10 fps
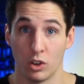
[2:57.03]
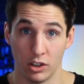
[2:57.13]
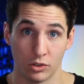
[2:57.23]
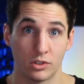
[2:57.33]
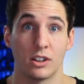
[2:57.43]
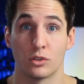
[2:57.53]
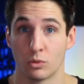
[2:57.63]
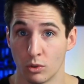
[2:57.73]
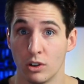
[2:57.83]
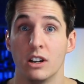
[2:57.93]
sounds
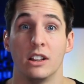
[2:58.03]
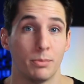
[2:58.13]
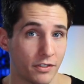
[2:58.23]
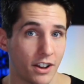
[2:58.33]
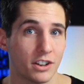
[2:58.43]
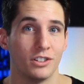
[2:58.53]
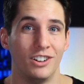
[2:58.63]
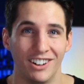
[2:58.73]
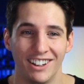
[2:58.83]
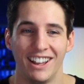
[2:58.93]
really
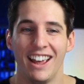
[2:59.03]
professional.